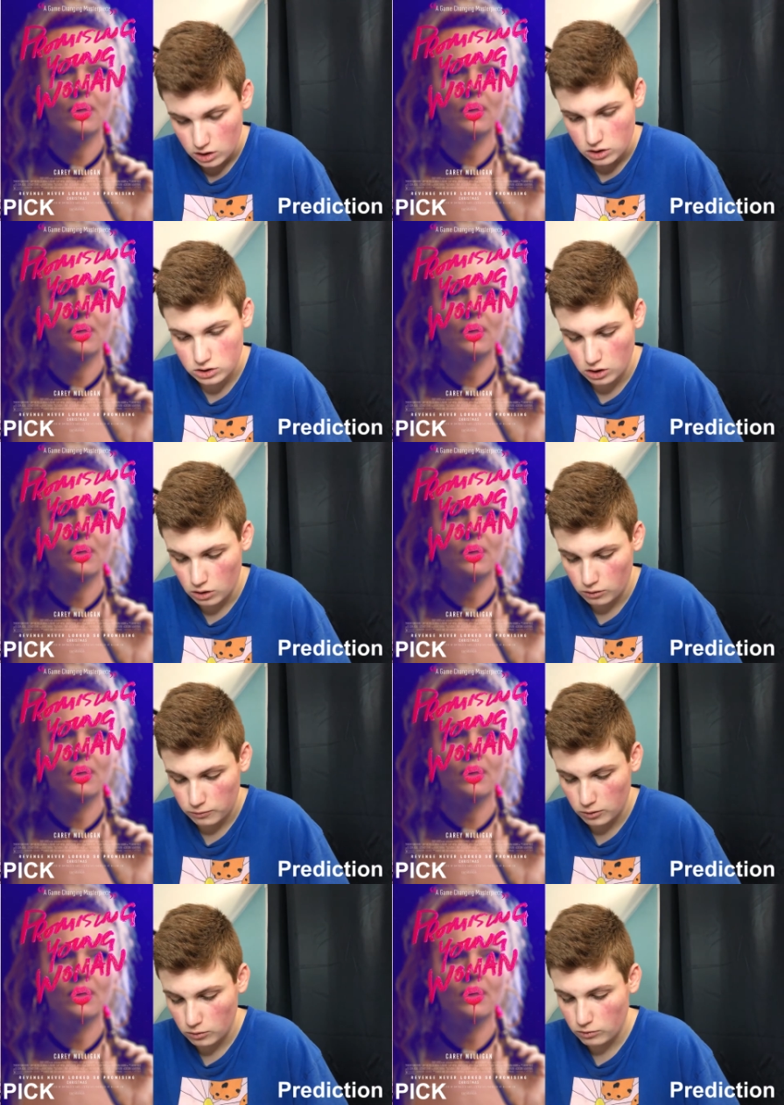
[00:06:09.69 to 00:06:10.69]
So
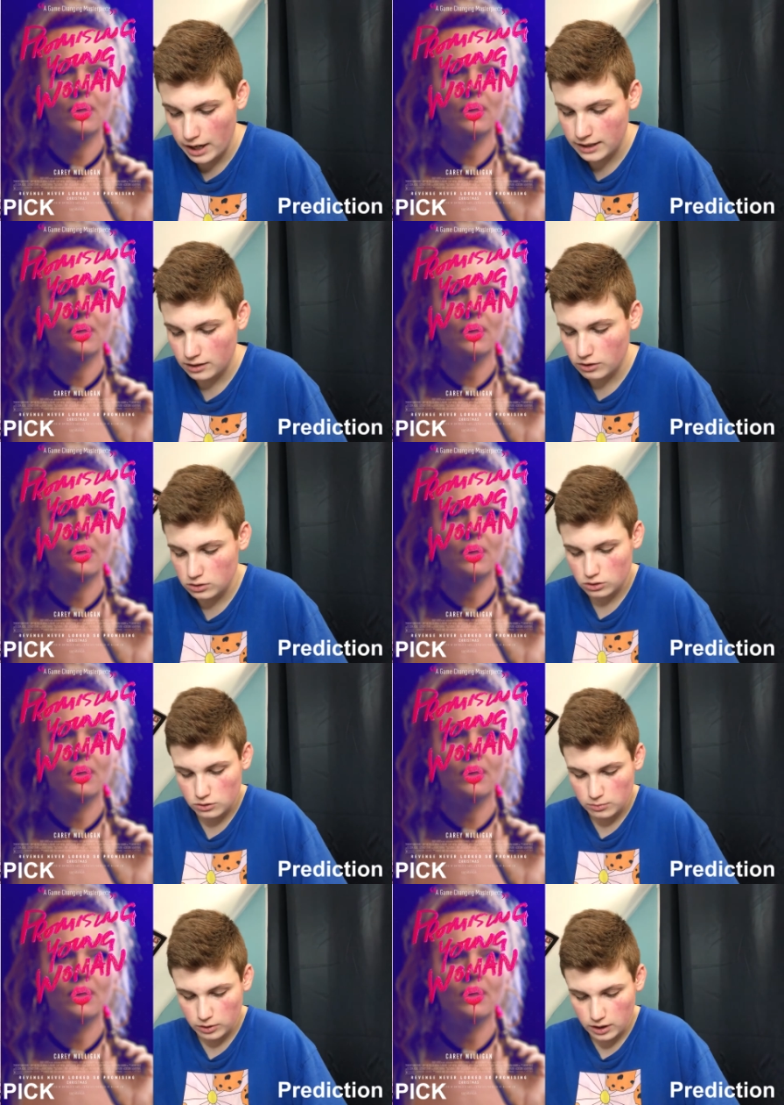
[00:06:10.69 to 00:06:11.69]
for writing original
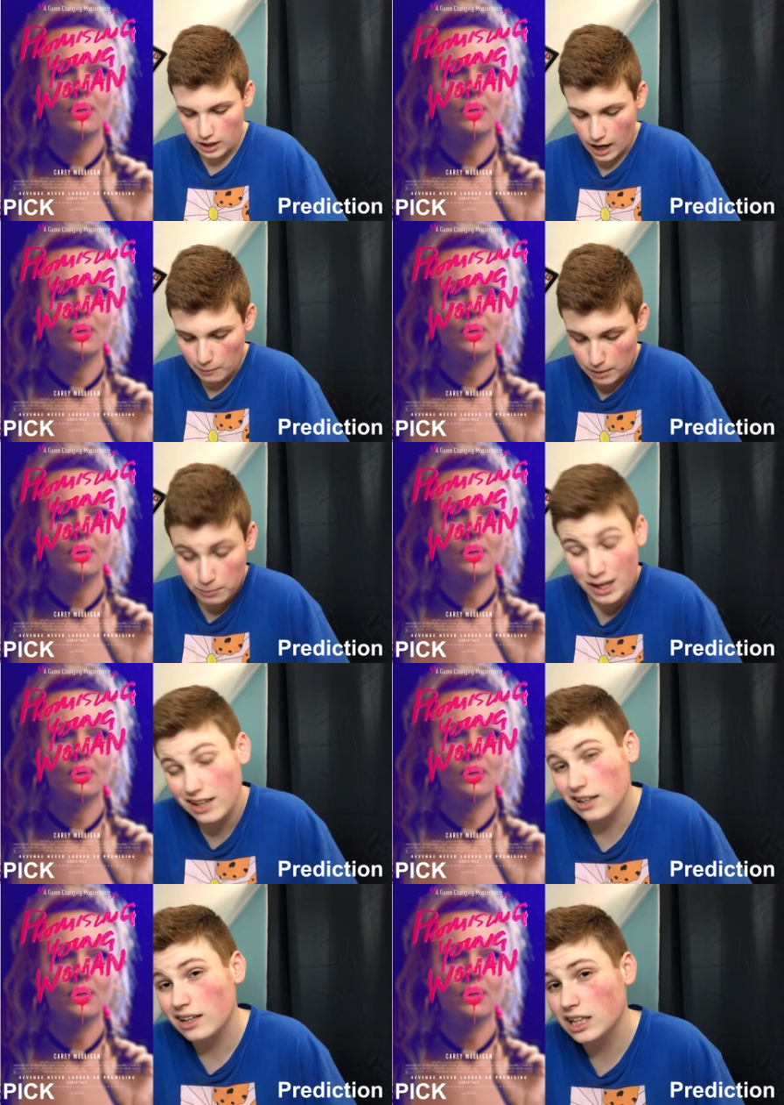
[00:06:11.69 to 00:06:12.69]
screenplay, uh, my
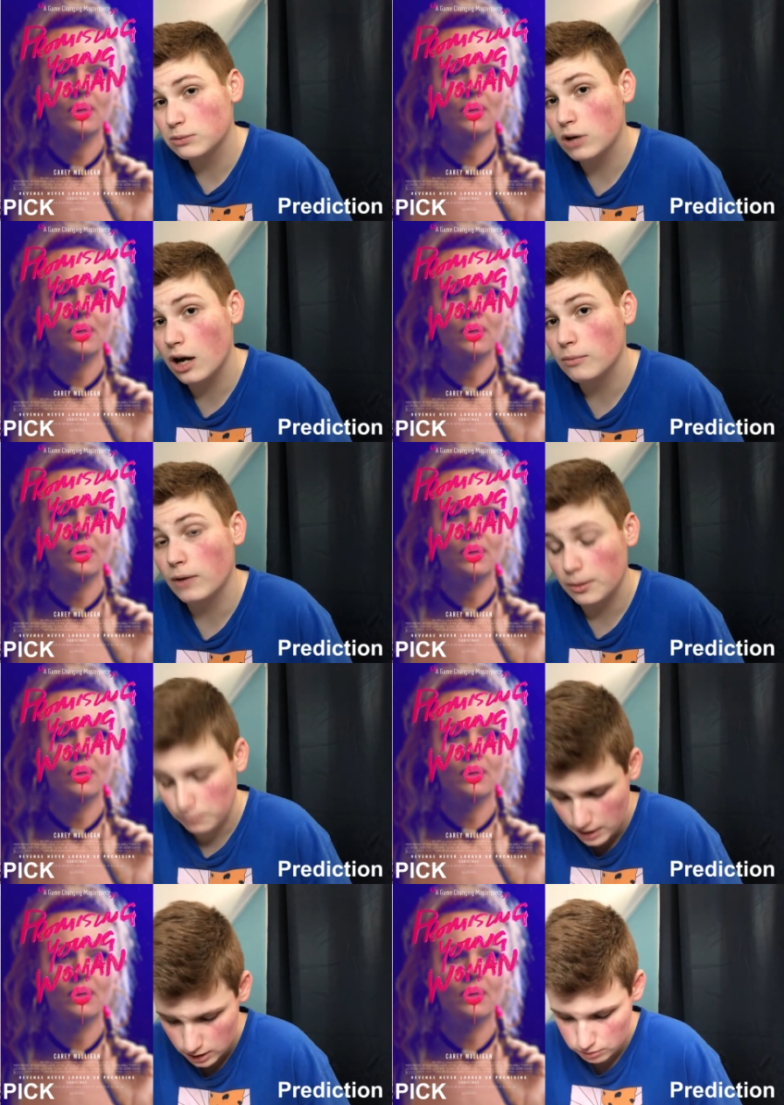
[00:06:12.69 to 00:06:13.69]
pick is pro- my pick is